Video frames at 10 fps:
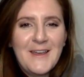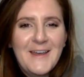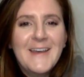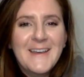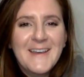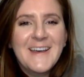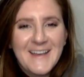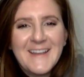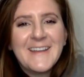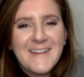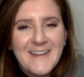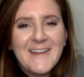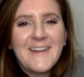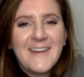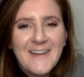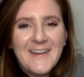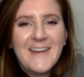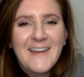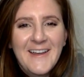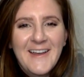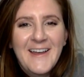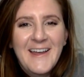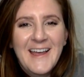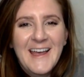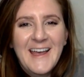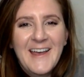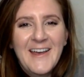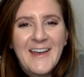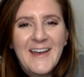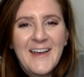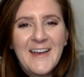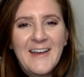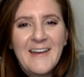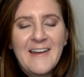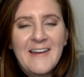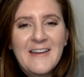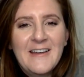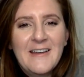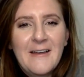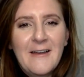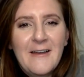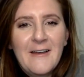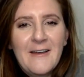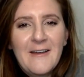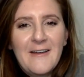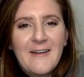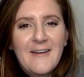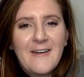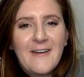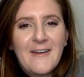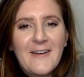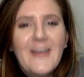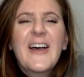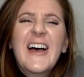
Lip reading: (not speaking)